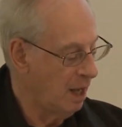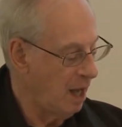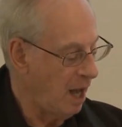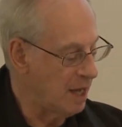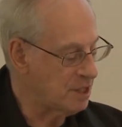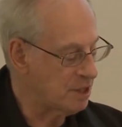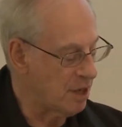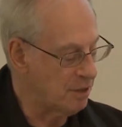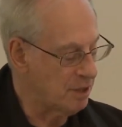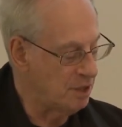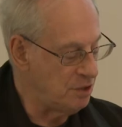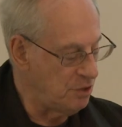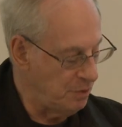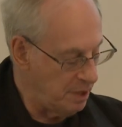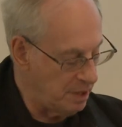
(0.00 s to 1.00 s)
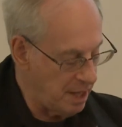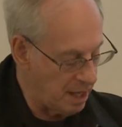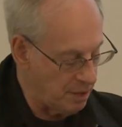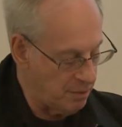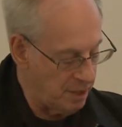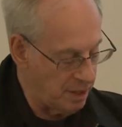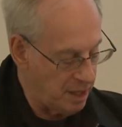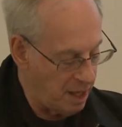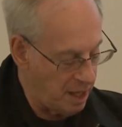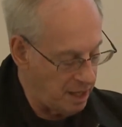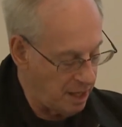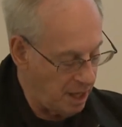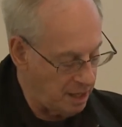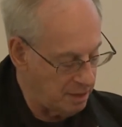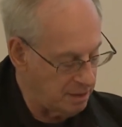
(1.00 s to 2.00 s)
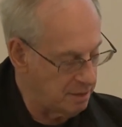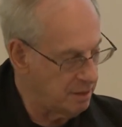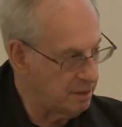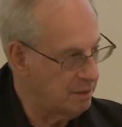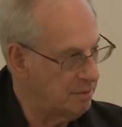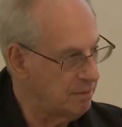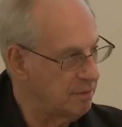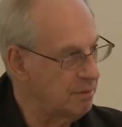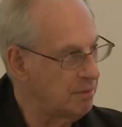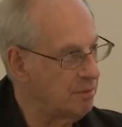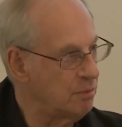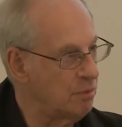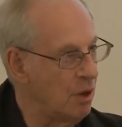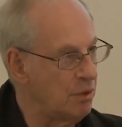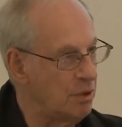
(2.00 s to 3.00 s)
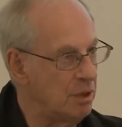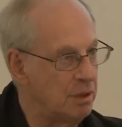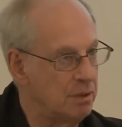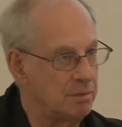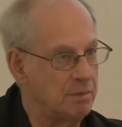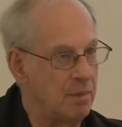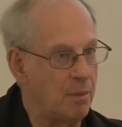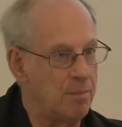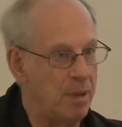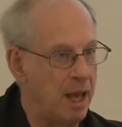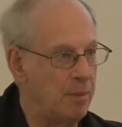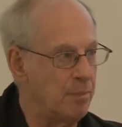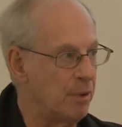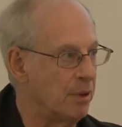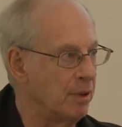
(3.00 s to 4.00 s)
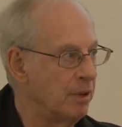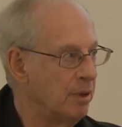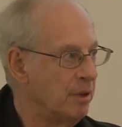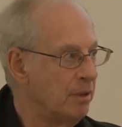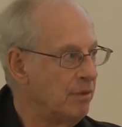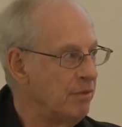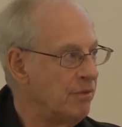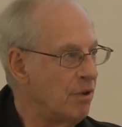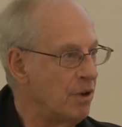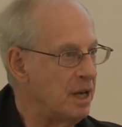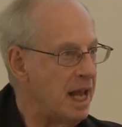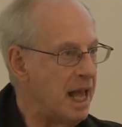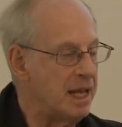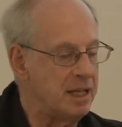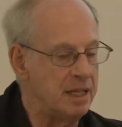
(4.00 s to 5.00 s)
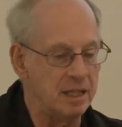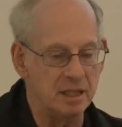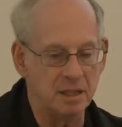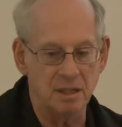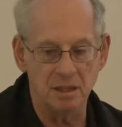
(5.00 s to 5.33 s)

I started doing that when I wrote a paper for an edited